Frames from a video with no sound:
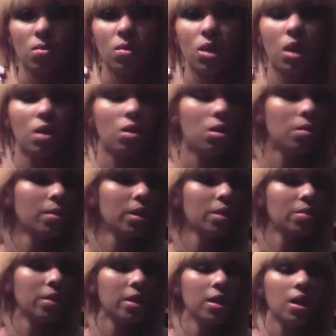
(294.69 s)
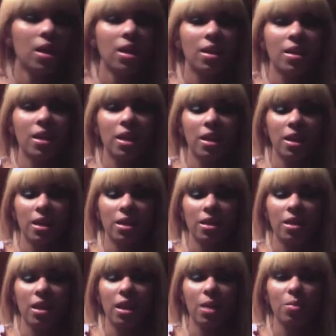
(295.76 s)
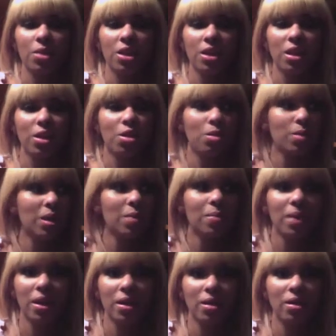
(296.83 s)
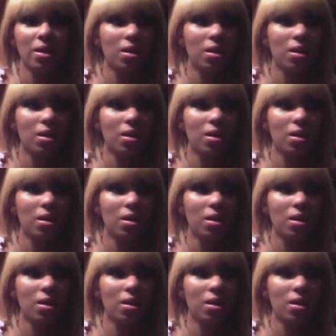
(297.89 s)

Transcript: I don't know, but anyway, Yeah, like Cameron and Naomi apparently